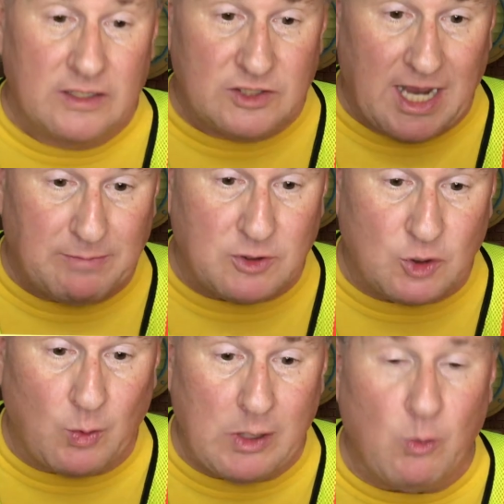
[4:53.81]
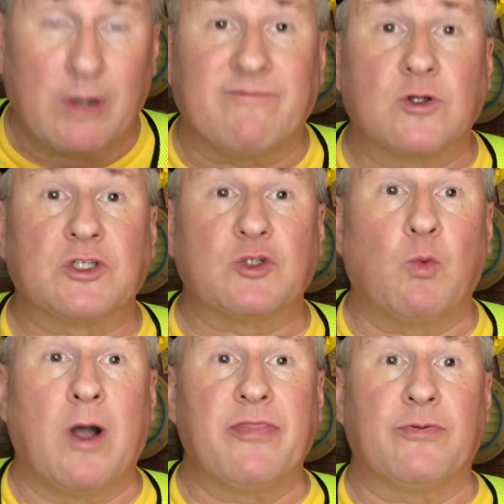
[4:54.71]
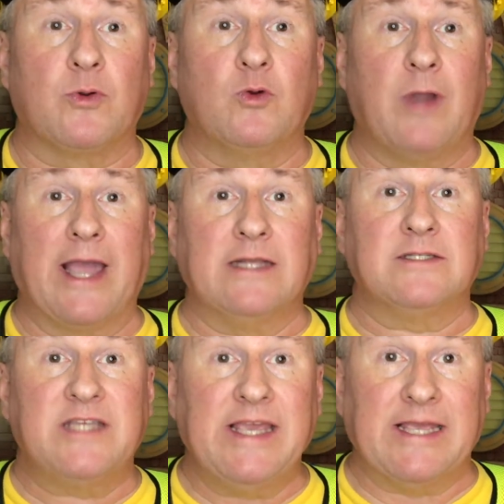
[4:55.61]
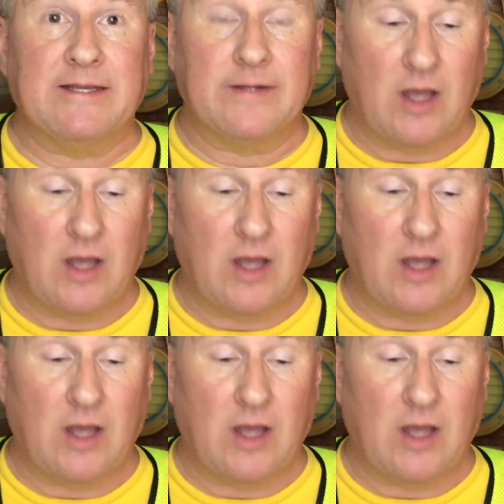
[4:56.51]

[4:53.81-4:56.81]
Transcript: chapter 21, verses 1 through 19.